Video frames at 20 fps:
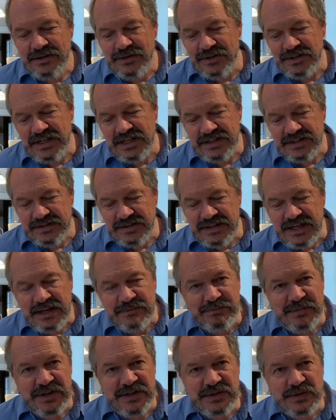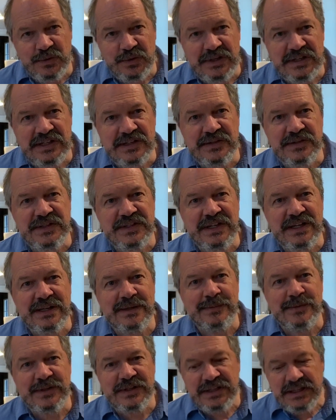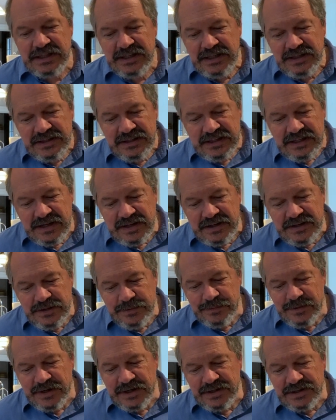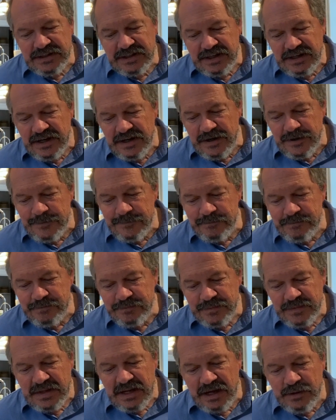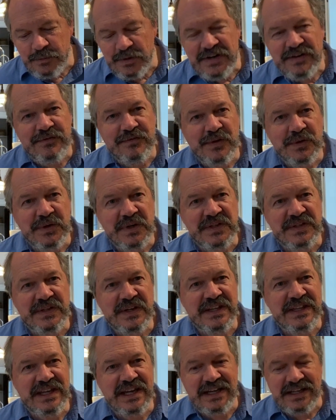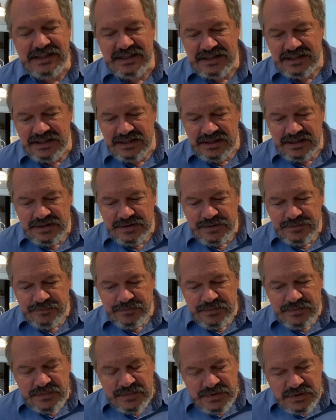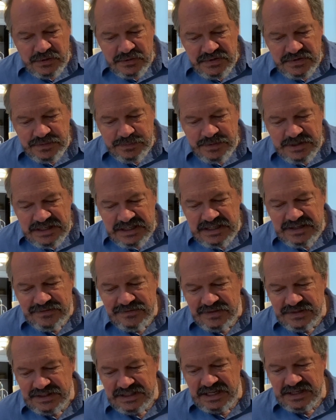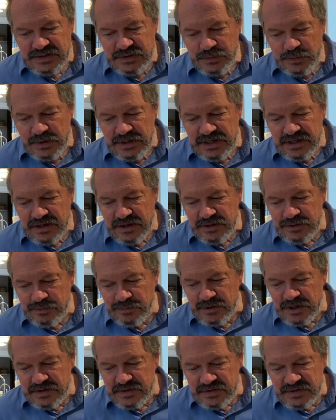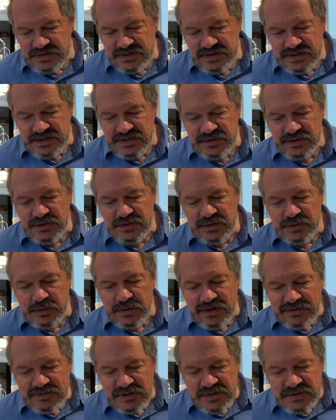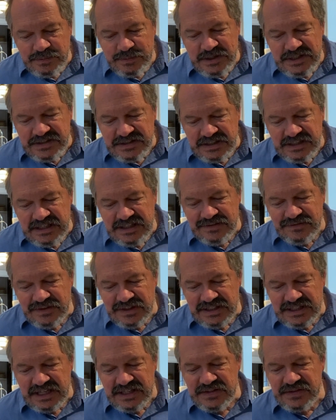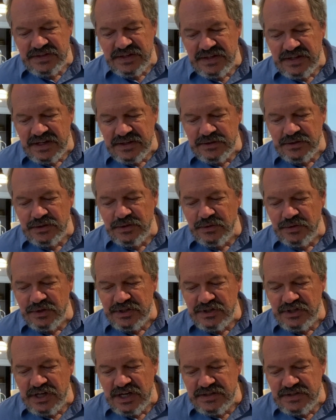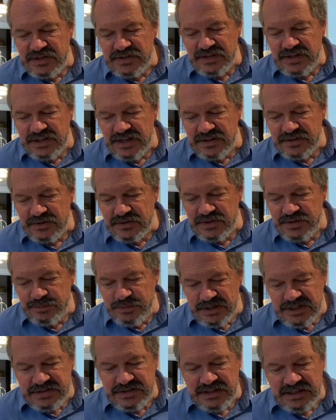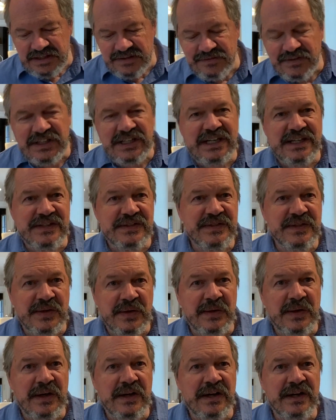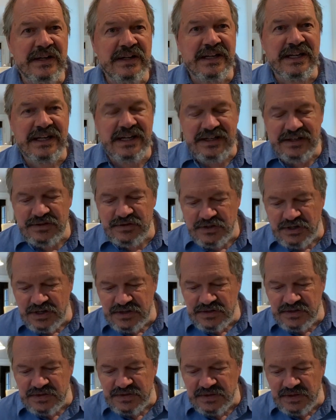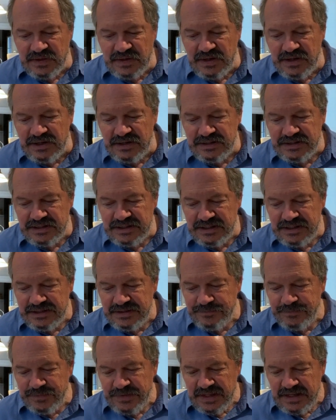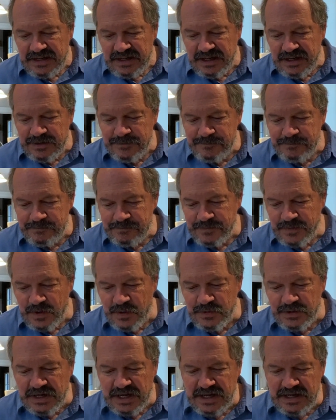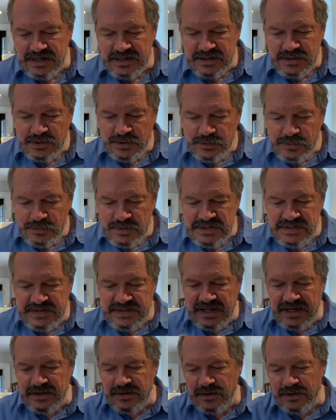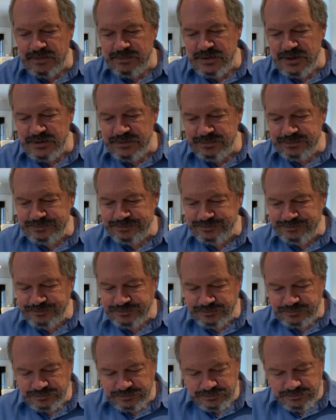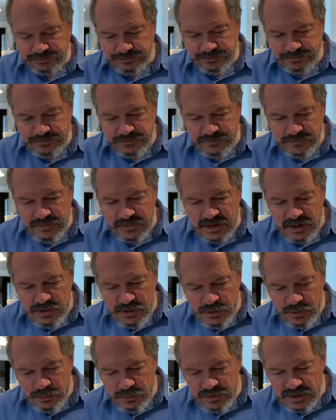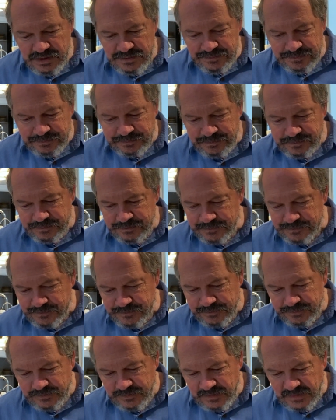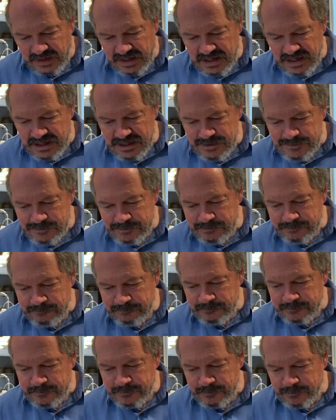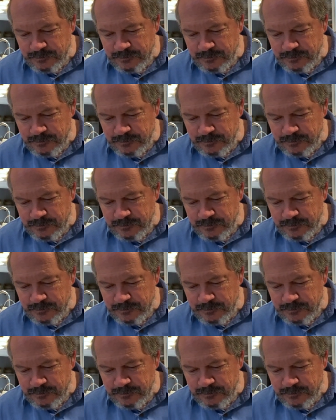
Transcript: Okay, that part's quite understandable. The other part, I want to focus on that. "Don't speak evil against one another, brothers and sisters. Whoever speaks evil against another judges another speaks evil against the law and judges the law." Okay, what's that all about? Well, and